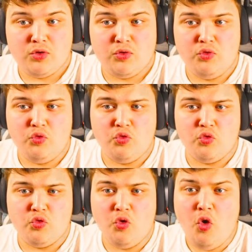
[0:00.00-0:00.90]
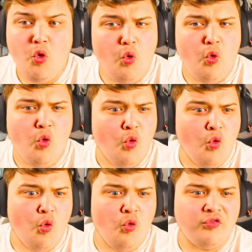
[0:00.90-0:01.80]
Ooh,
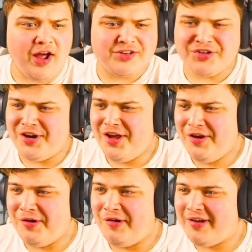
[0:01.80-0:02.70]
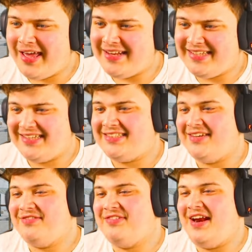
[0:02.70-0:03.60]
ooh, Factor New. Okay, this is actually a
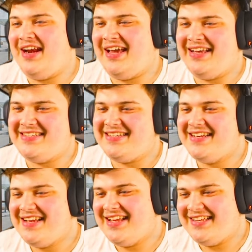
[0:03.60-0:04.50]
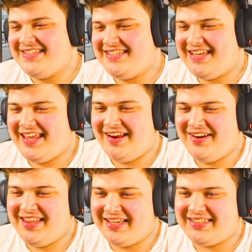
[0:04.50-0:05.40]
very nice skin. I really
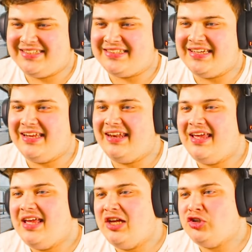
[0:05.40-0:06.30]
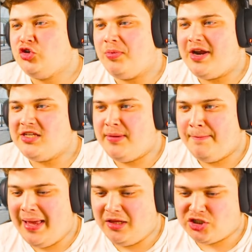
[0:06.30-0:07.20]
like this skin. Jewel is
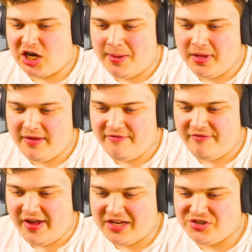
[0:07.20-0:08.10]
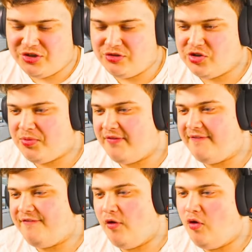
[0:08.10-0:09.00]
Melon Drama, Factory New 0
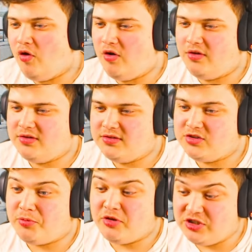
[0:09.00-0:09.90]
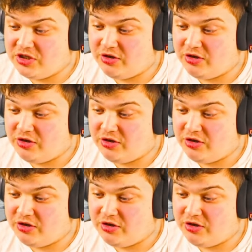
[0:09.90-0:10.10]
0.4. 0